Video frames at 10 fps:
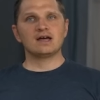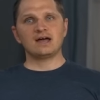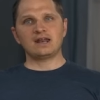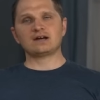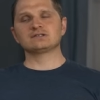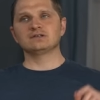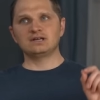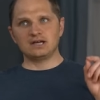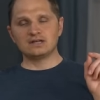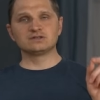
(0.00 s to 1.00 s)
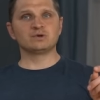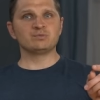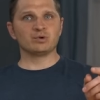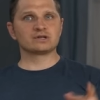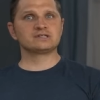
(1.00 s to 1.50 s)
And actually, in
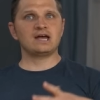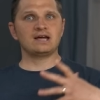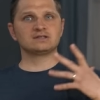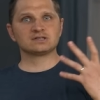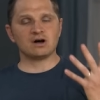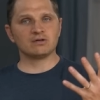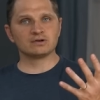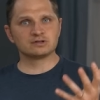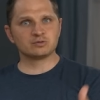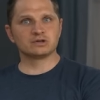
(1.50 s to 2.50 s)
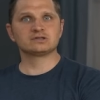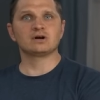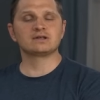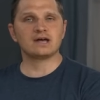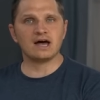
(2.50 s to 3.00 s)
Swedenborg's day, scholars were
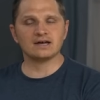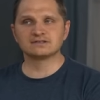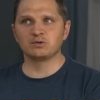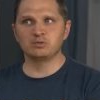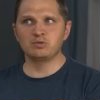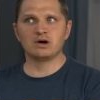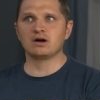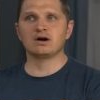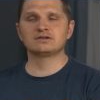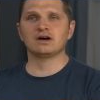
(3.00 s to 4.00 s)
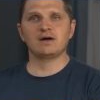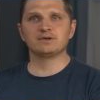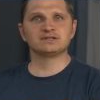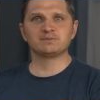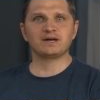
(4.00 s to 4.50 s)
starting to ask, what are time
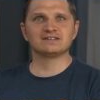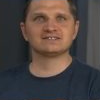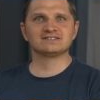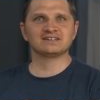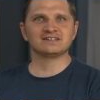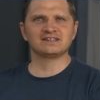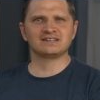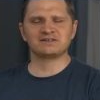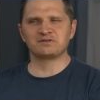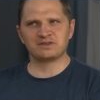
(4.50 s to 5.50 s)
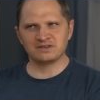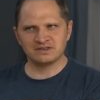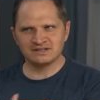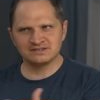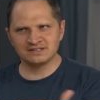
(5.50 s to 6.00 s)
and space? Uh,
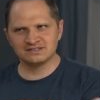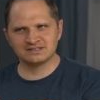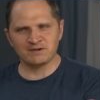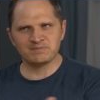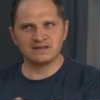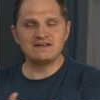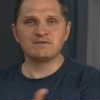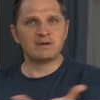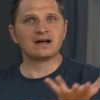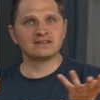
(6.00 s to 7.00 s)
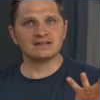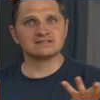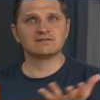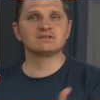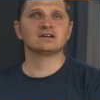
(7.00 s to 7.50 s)
is this something, even back then in the
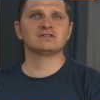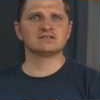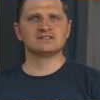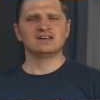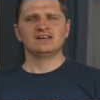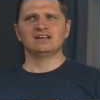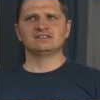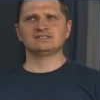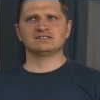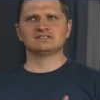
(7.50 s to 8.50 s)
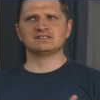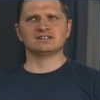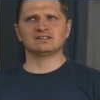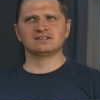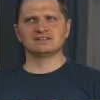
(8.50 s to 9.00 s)
1700s, is this just
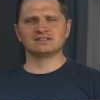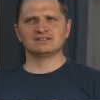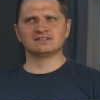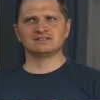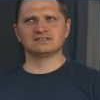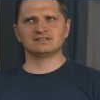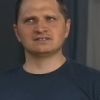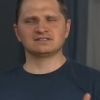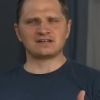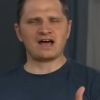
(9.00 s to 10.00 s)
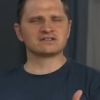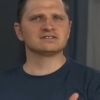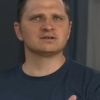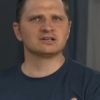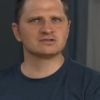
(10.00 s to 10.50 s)
a, is this actually
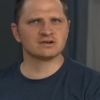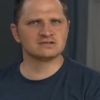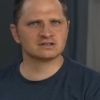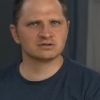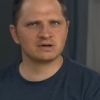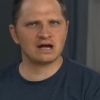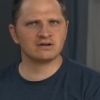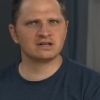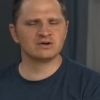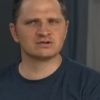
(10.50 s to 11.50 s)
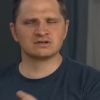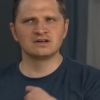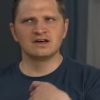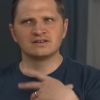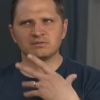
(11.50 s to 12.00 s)
something intrinsic to reality or is it
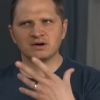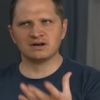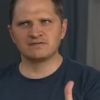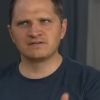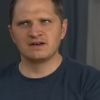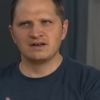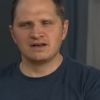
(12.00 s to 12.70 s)
some kind of